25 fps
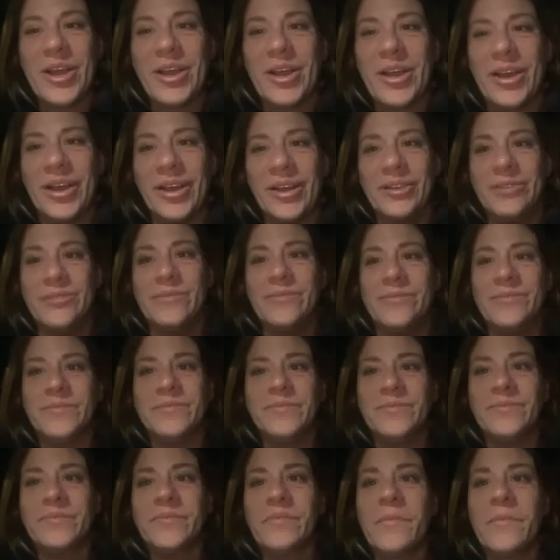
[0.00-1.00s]
What
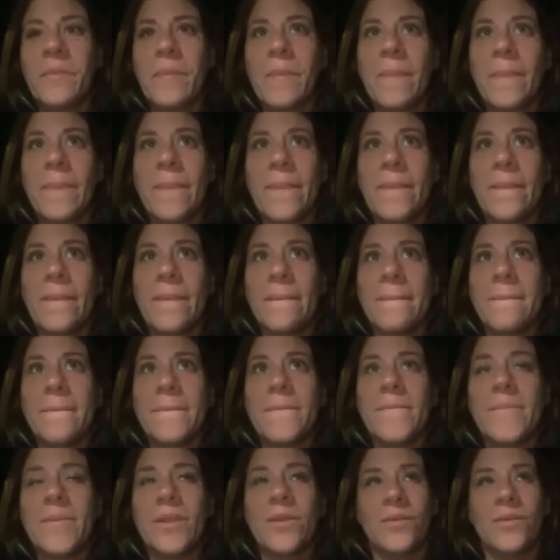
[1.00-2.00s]

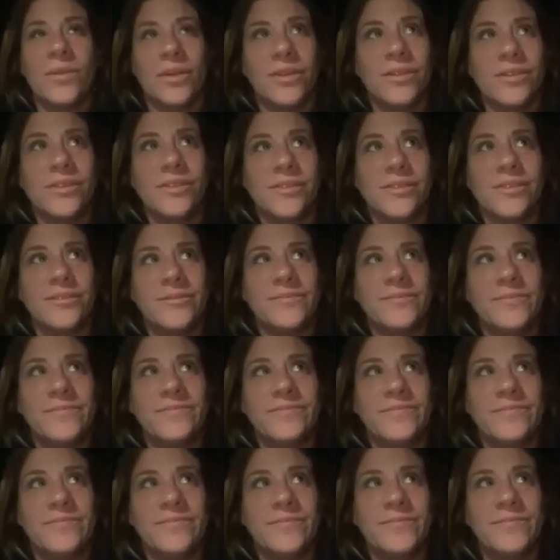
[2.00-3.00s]
else?
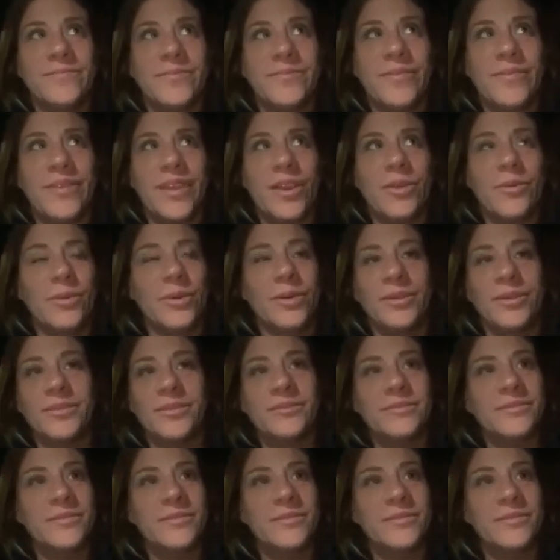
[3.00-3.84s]
Well,